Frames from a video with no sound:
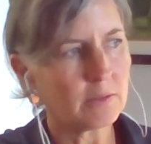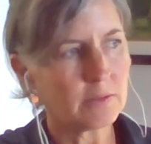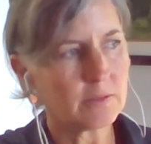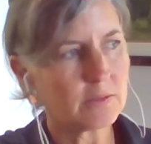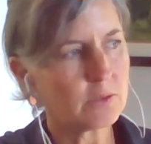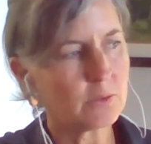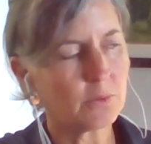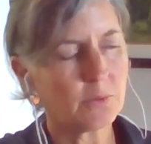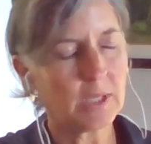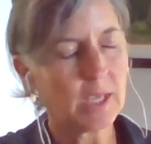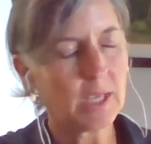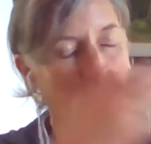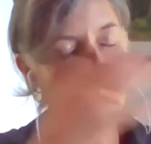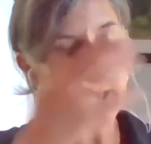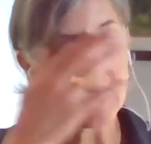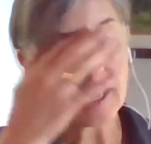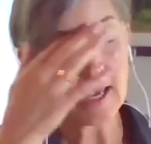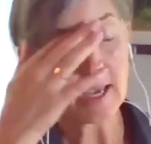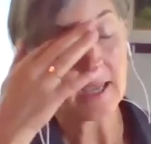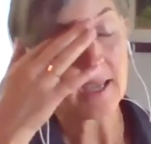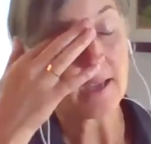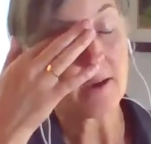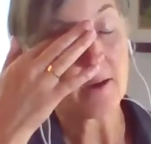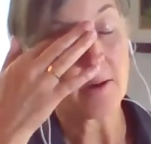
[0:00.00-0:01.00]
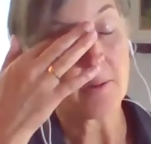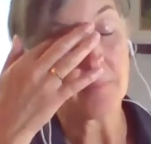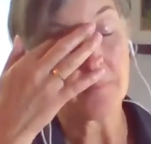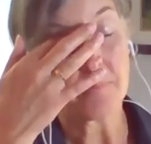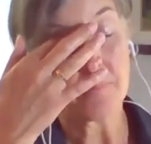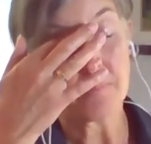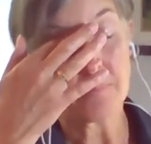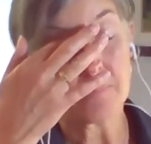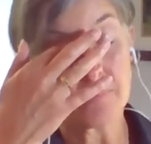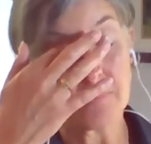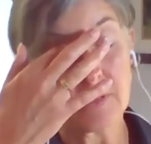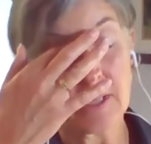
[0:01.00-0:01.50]
yeah,
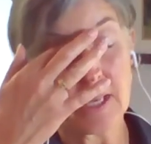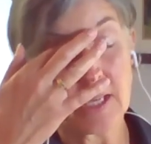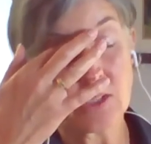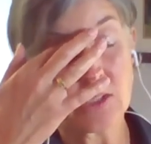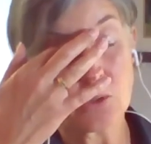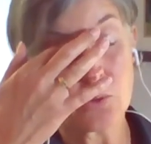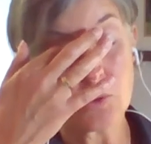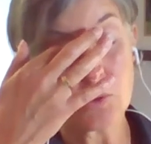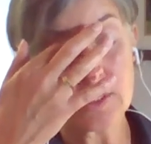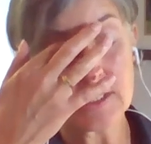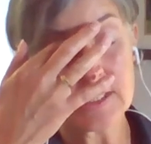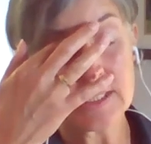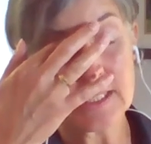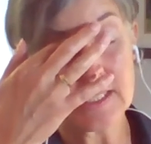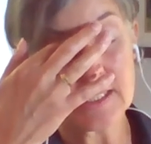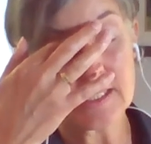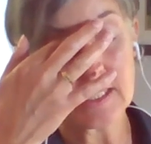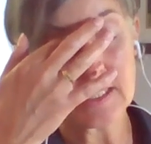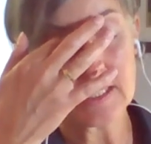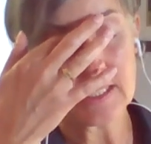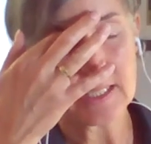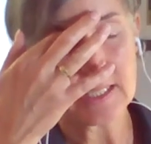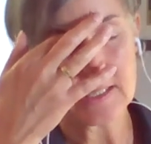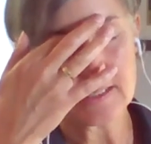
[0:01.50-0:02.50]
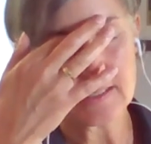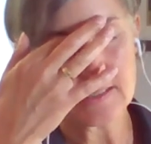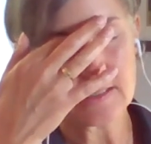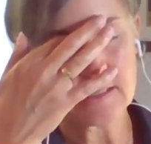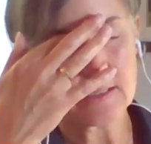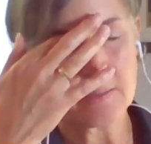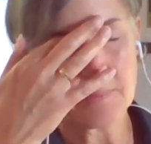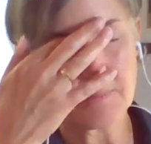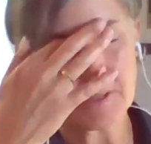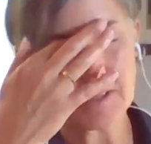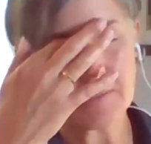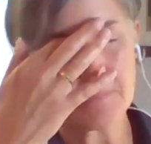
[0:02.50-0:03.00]
I don't see that there's,
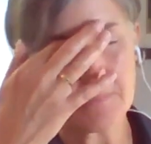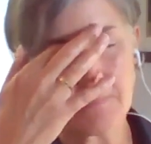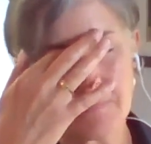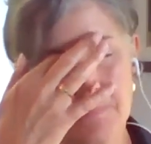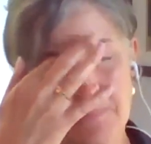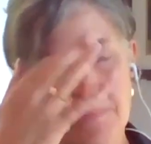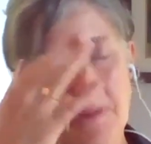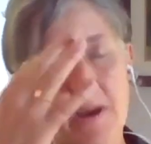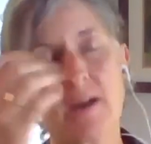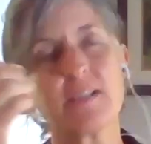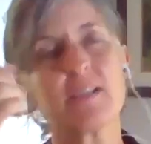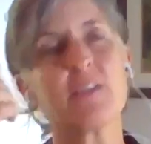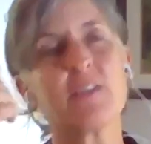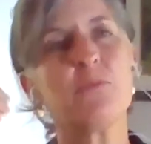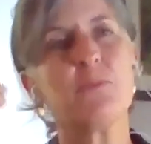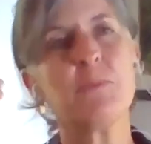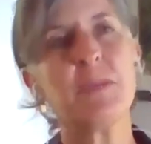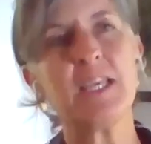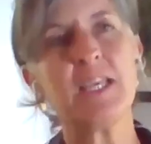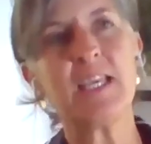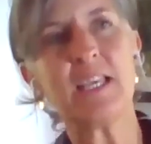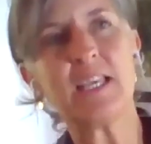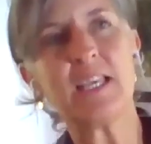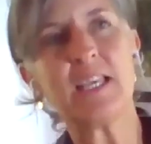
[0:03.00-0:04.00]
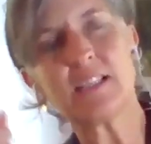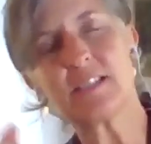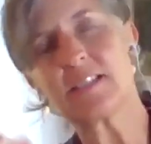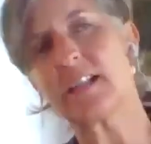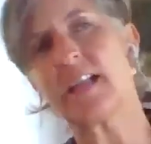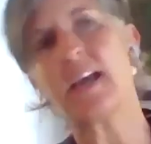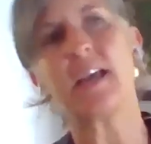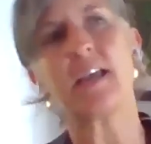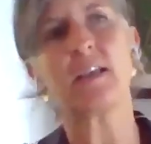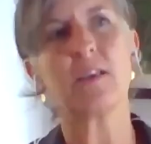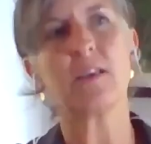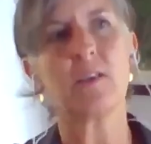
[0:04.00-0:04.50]
I mean, part of me is
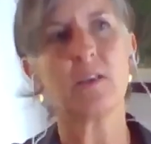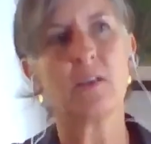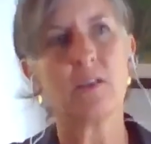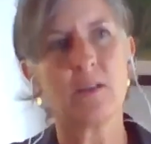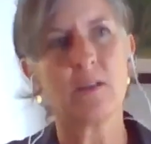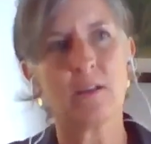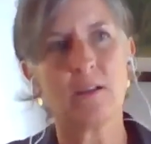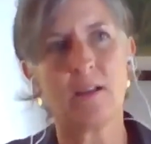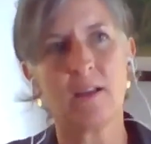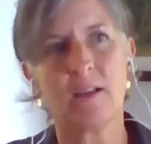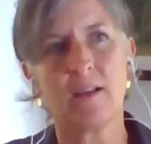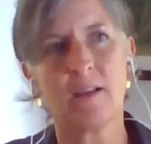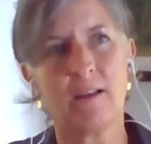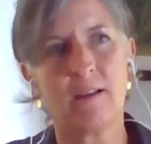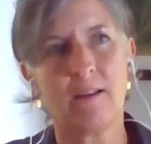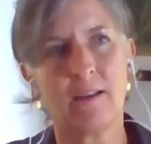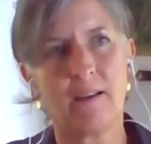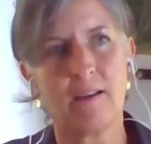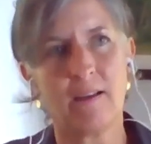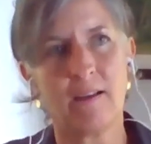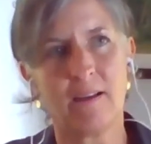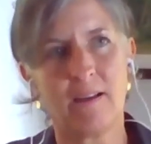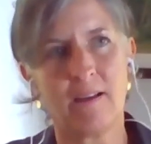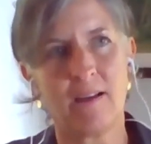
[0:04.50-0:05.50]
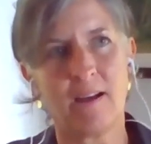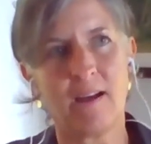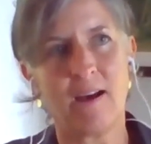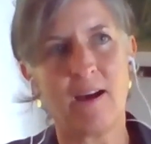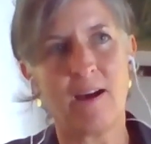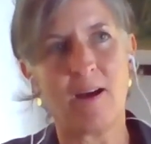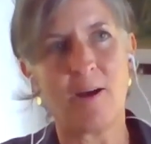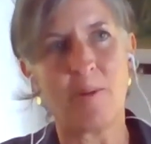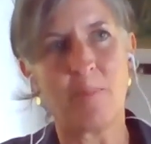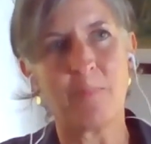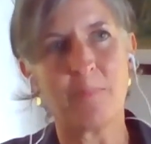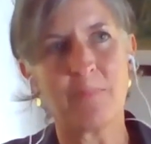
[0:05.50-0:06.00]
like,
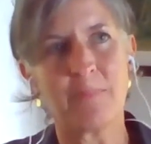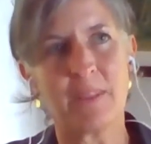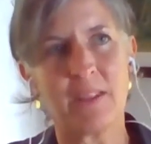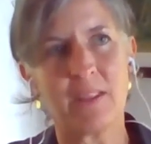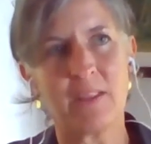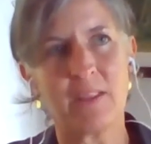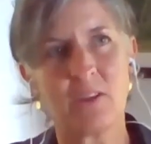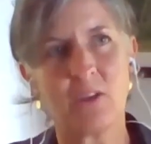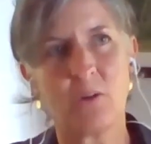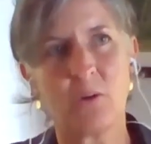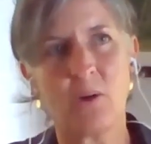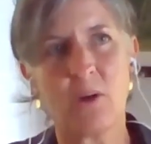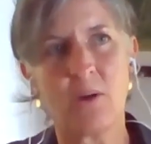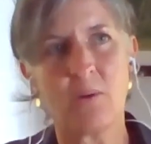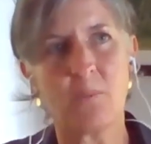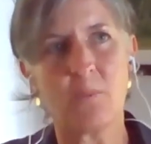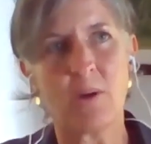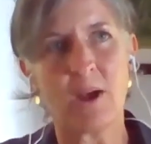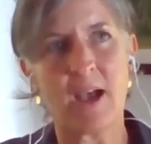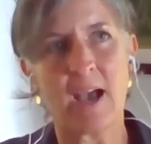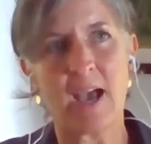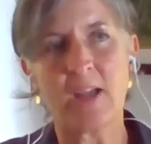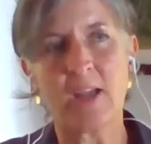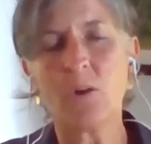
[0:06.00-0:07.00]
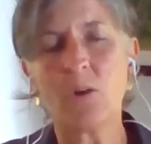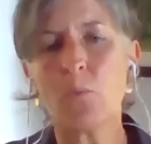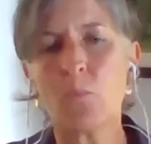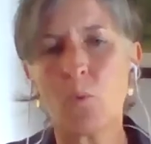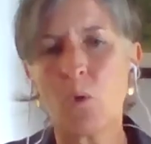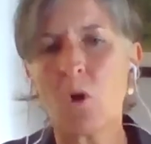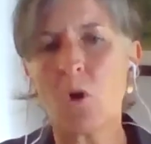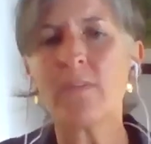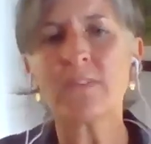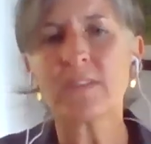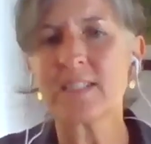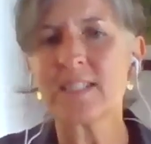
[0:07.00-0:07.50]
you know, I don't
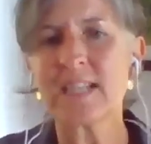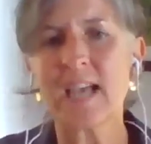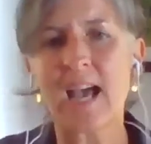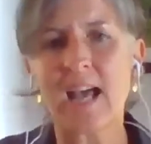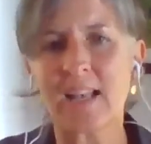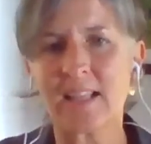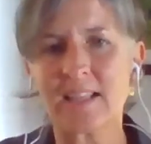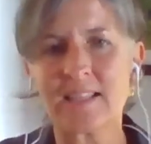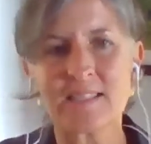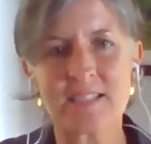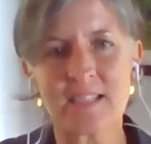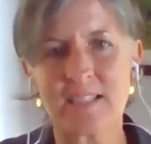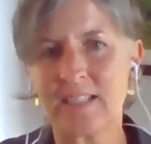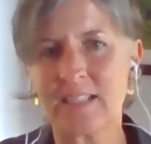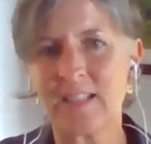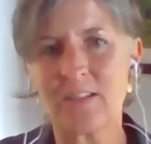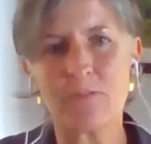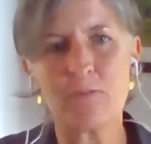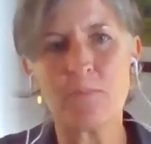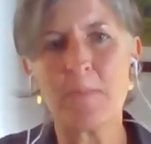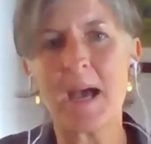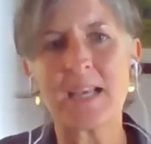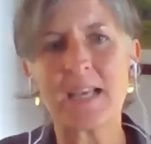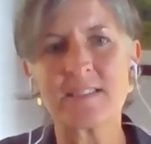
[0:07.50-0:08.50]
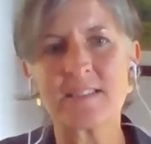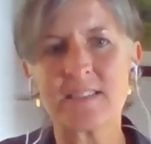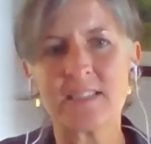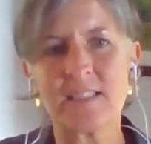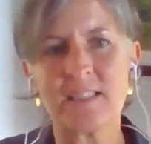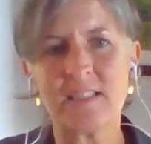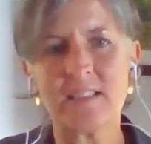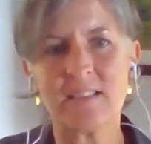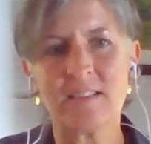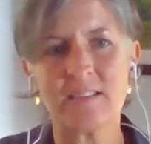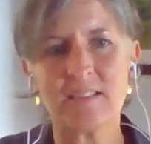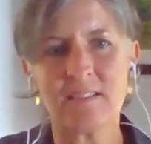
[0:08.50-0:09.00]
want the talent to leave
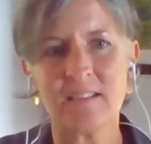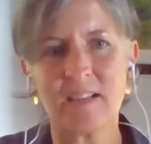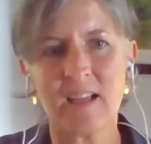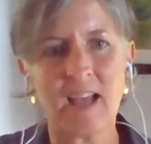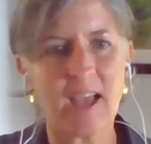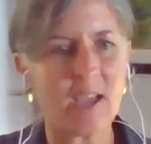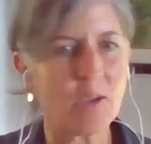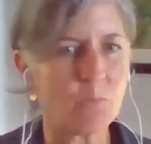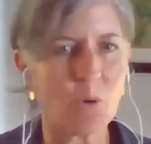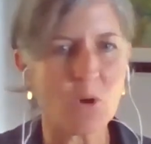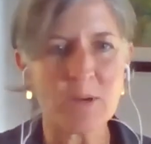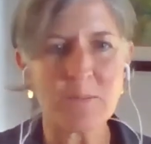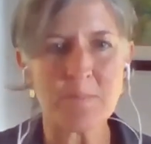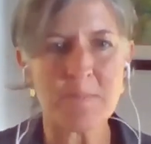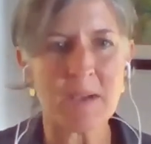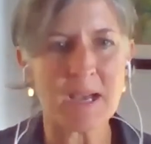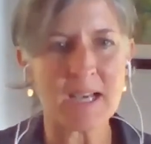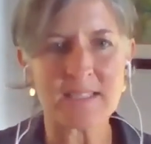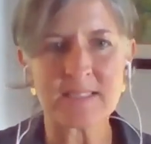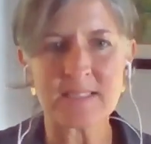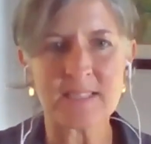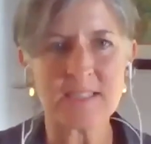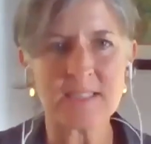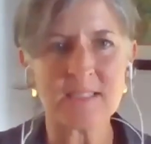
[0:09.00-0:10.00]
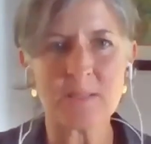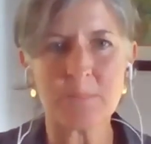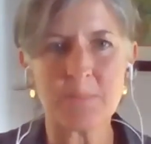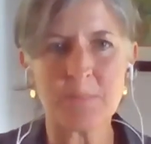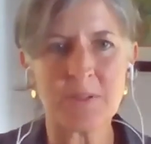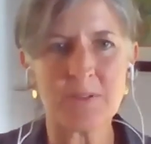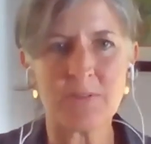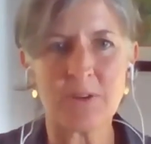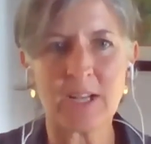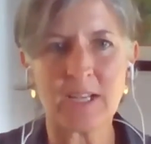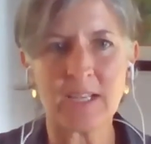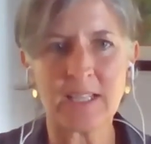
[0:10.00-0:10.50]
Massy. I want Massy to be
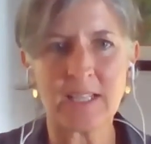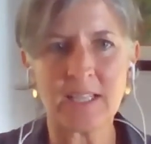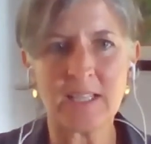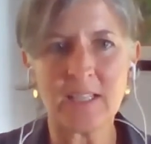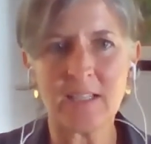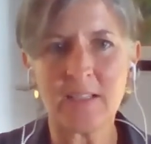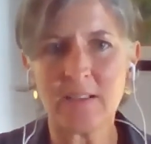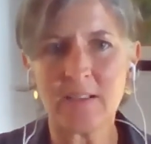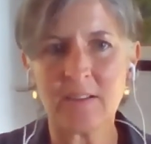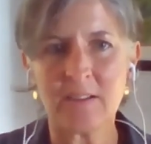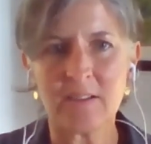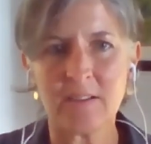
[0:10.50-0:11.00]
really